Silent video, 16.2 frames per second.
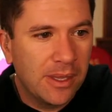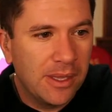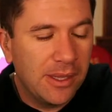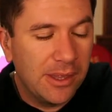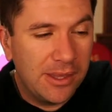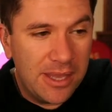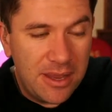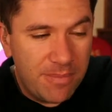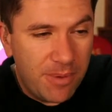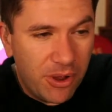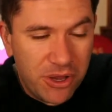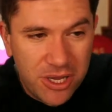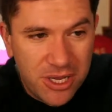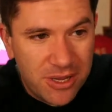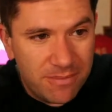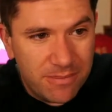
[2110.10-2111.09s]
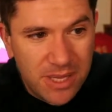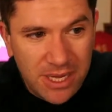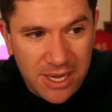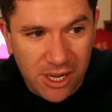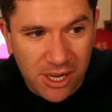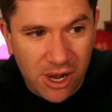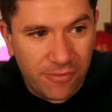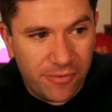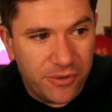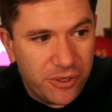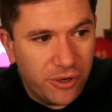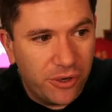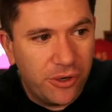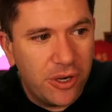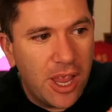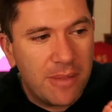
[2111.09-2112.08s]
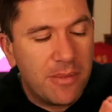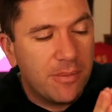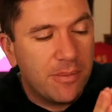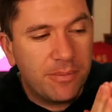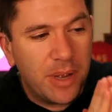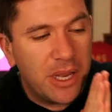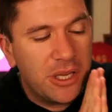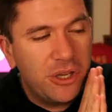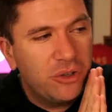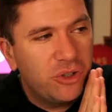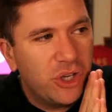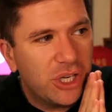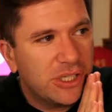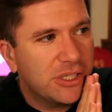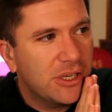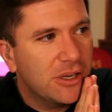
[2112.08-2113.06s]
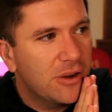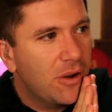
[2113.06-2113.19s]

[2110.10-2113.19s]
Debo, you give him the kickoff return, but you just